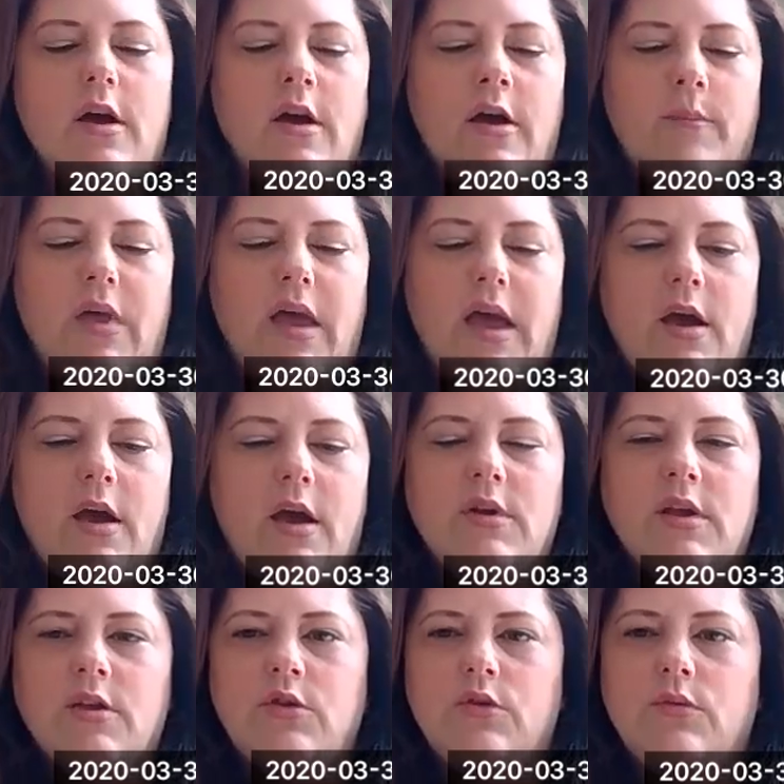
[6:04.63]

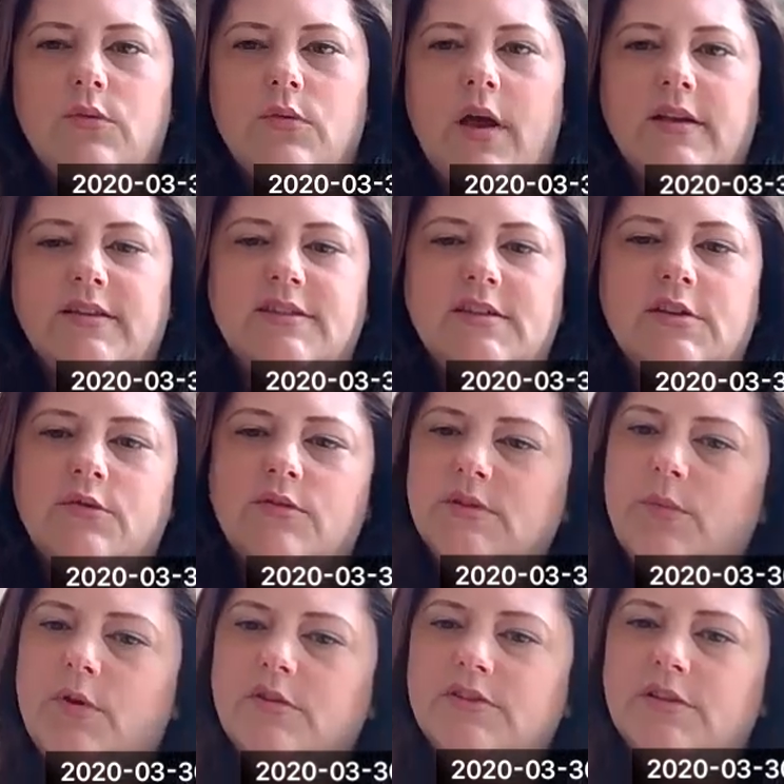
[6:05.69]
I see you as a
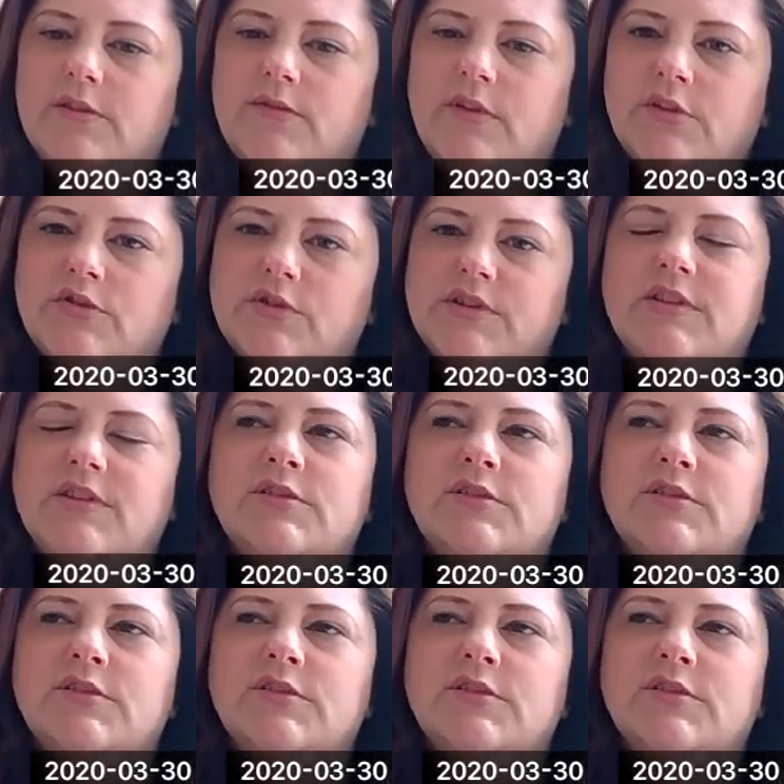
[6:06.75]
person of interest?